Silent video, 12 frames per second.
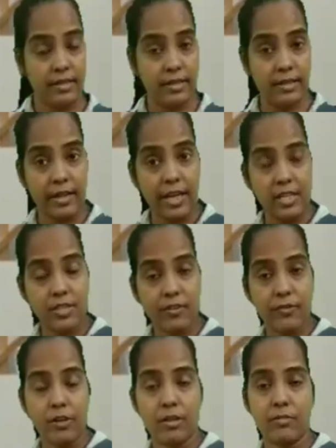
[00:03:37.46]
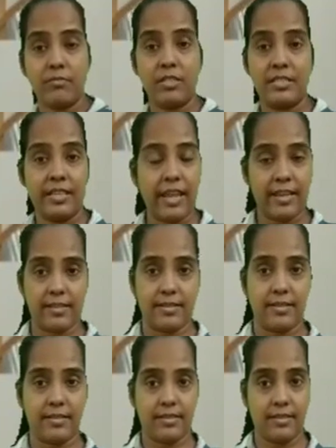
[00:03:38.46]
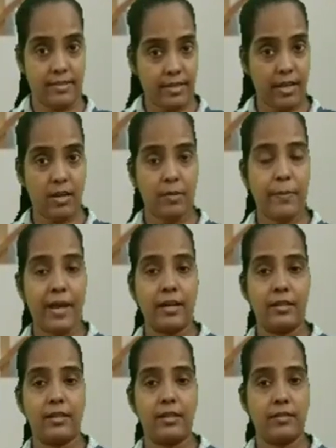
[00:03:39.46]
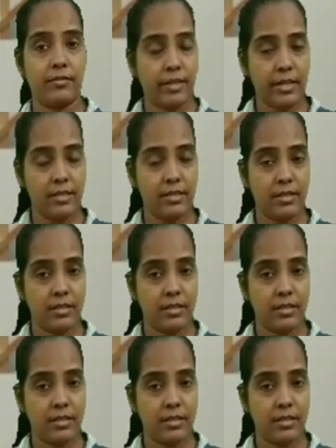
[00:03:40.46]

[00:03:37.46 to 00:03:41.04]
the rails of your stairs, they are all parallel, right?